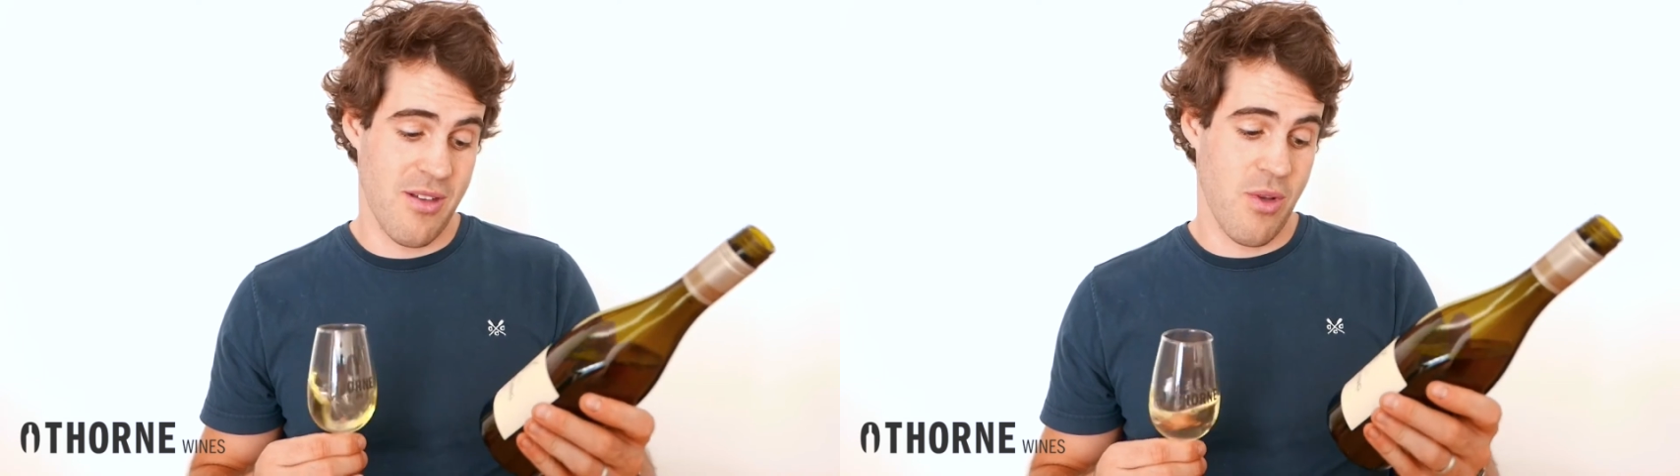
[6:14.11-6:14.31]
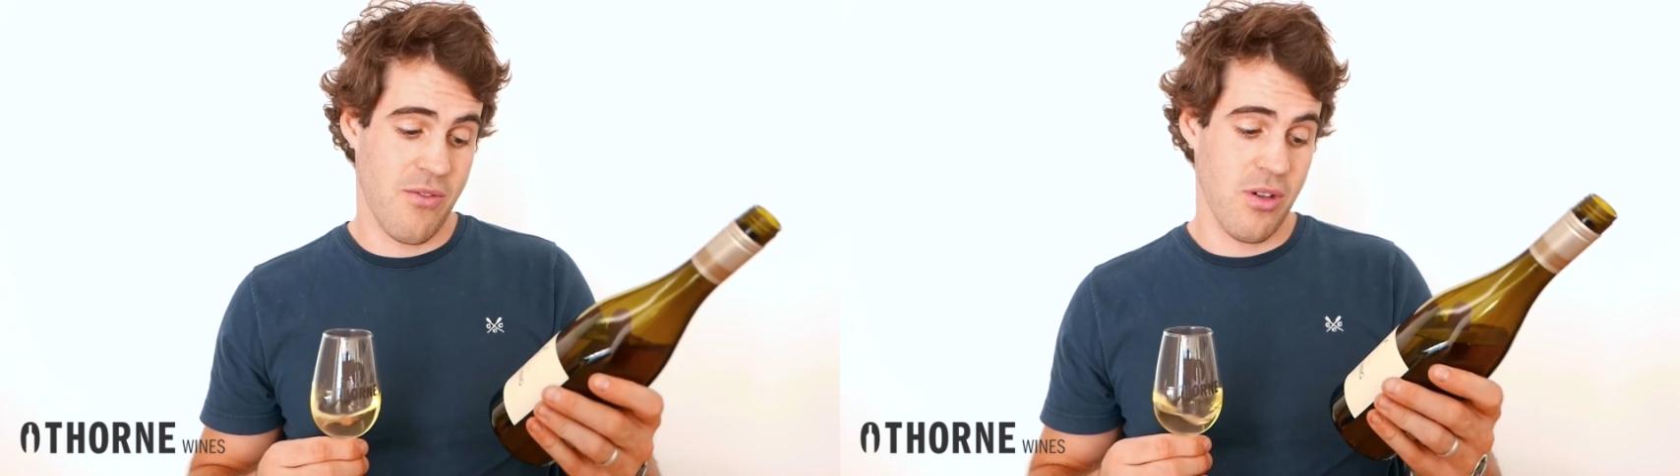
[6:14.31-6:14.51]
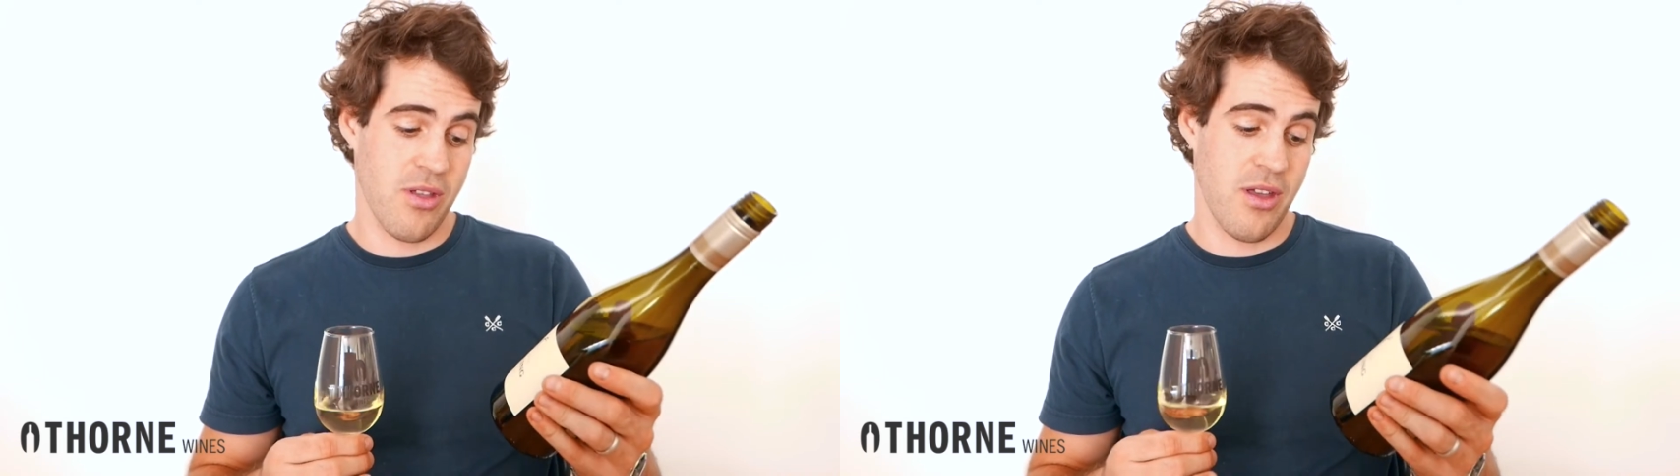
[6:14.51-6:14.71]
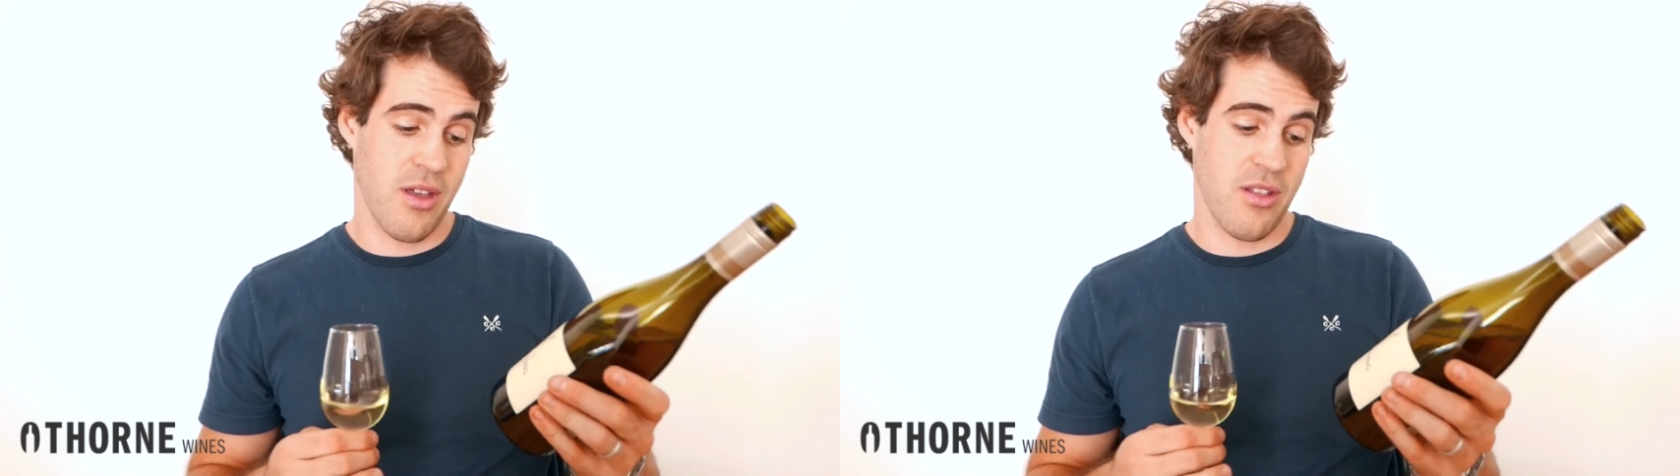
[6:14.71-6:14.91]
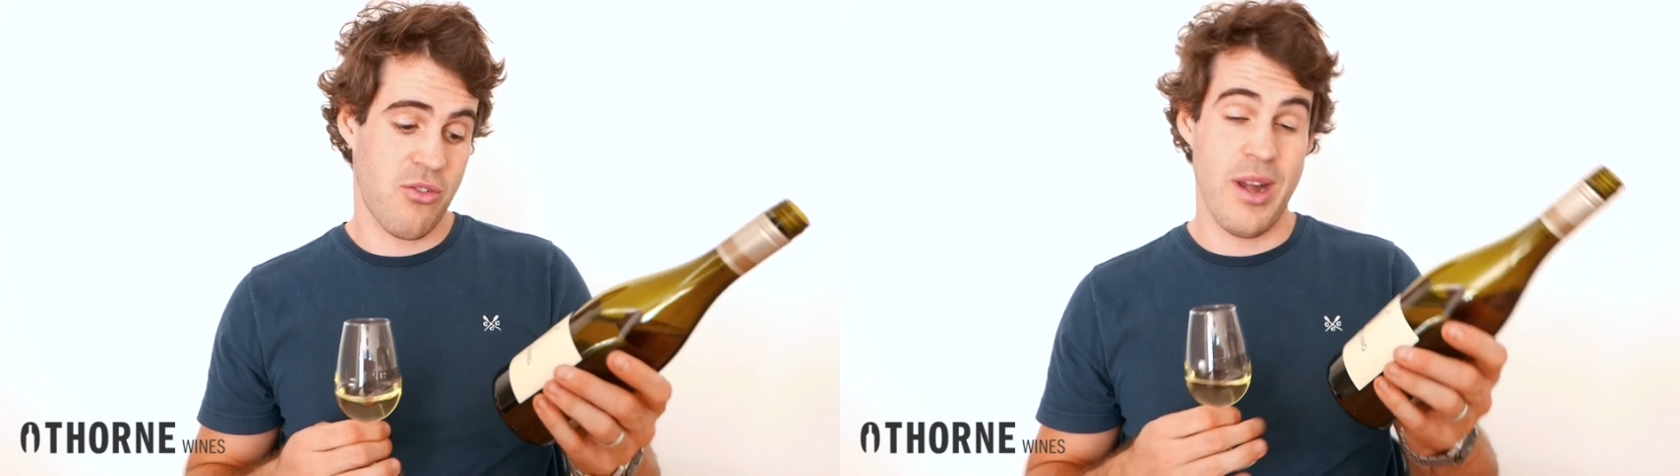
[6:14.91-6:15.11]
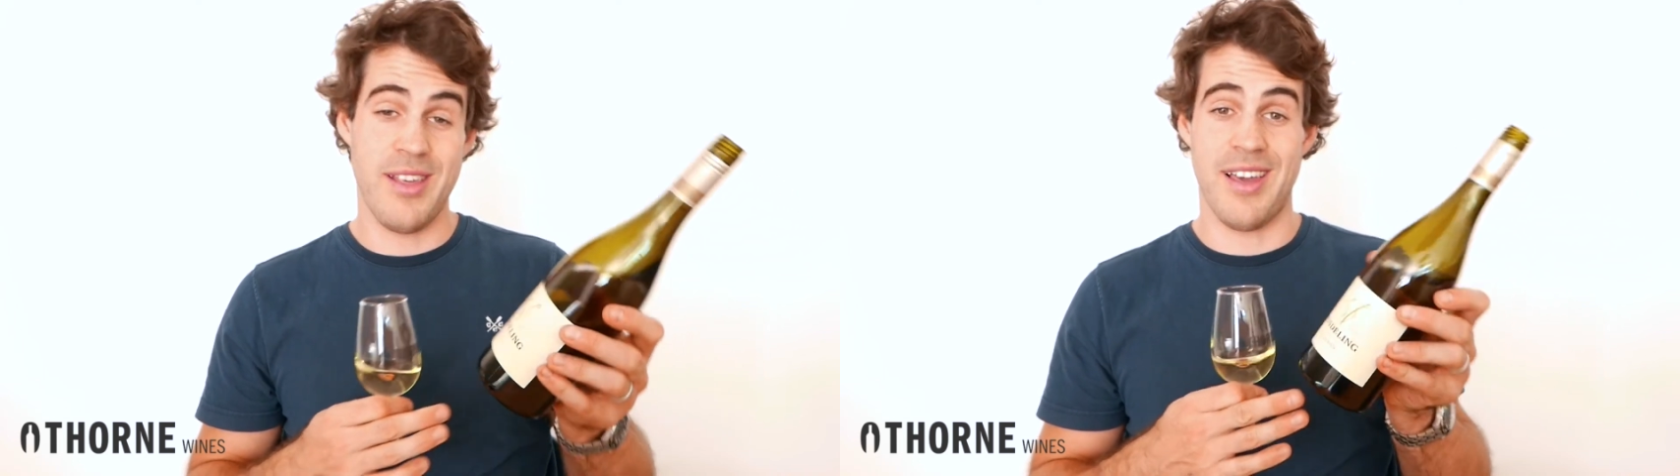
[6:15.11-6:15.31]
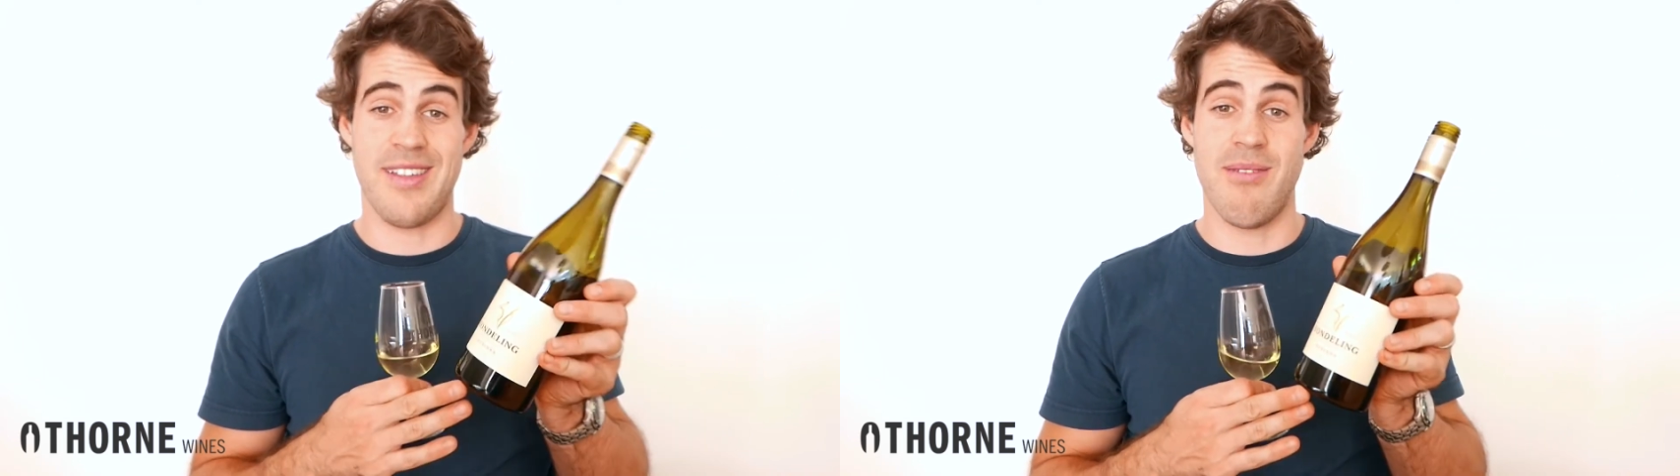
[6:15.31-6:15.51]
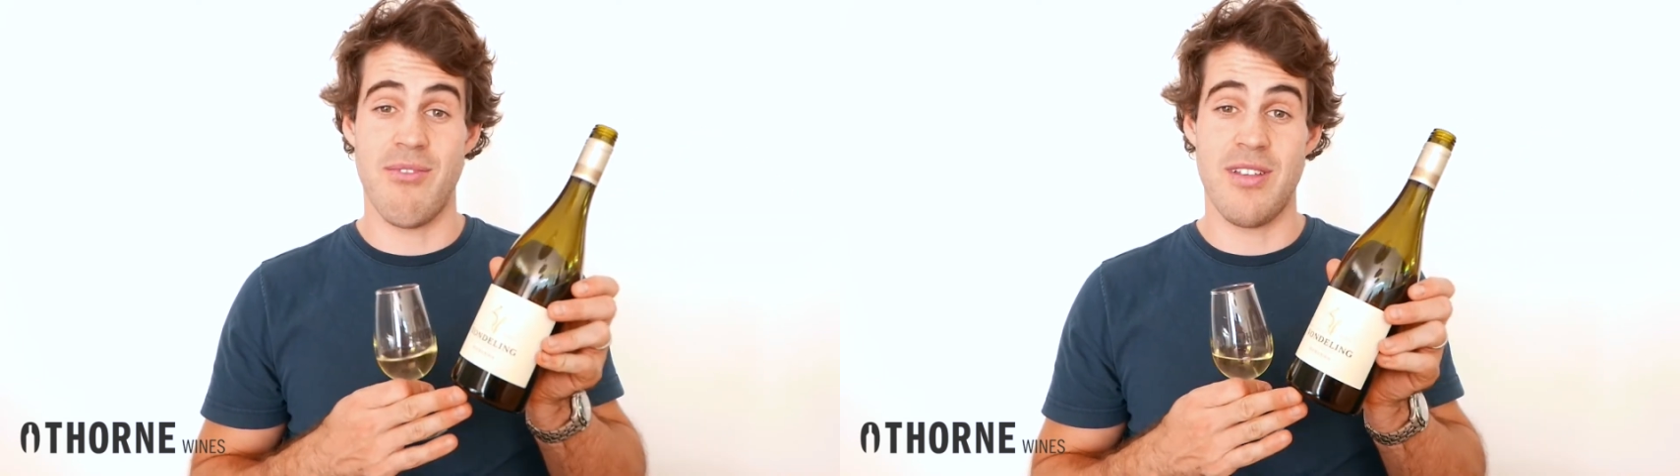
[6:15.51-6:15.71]
that we've got the
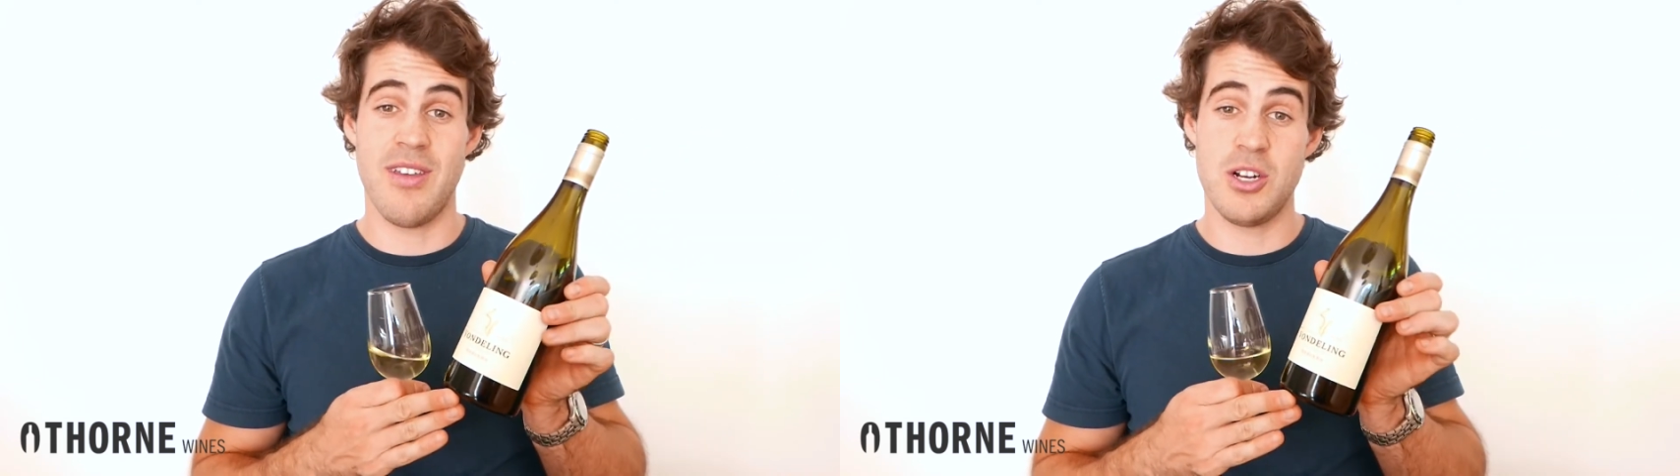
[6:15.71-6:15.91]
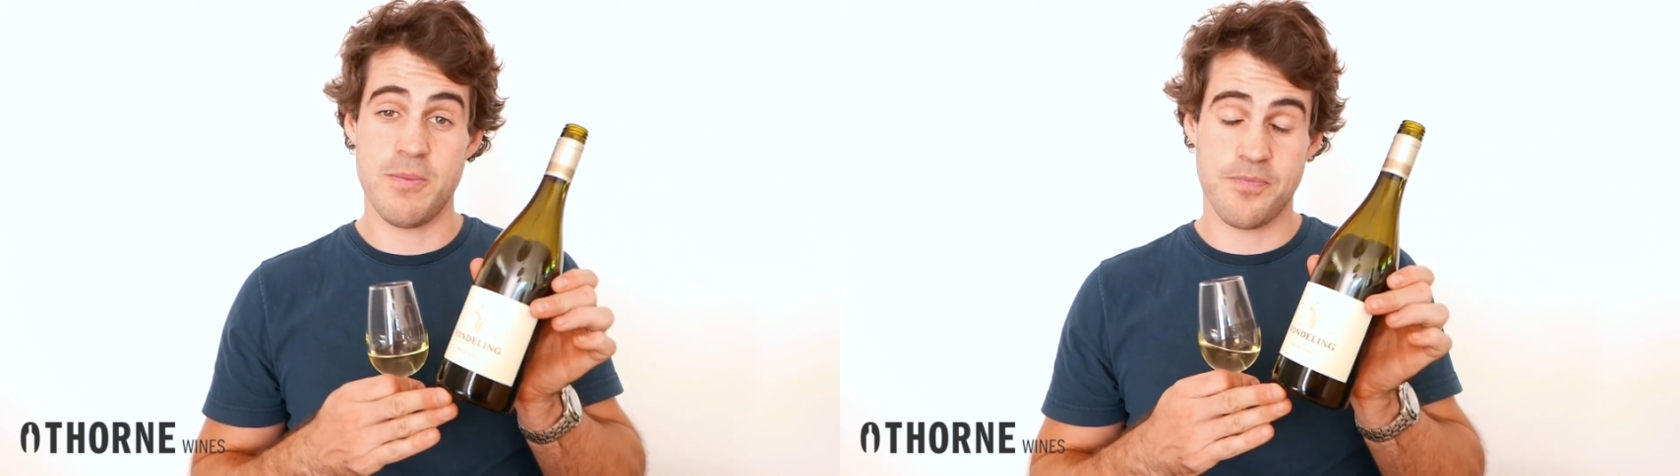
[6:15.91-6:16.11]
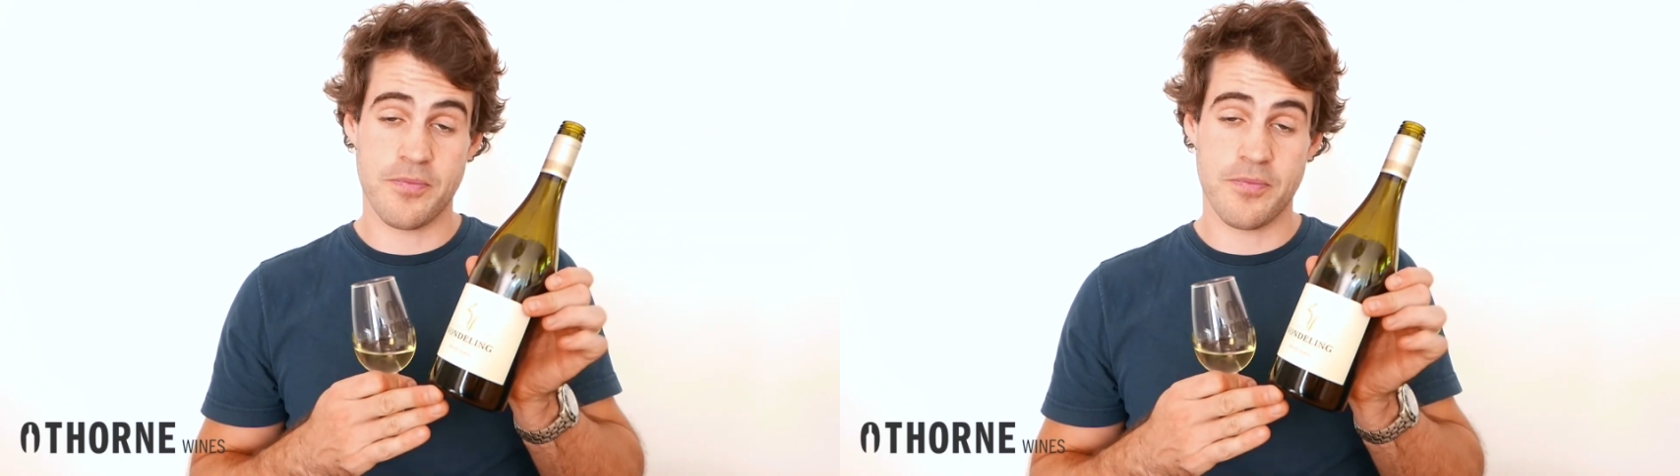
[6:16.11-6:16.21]
2016 vintage,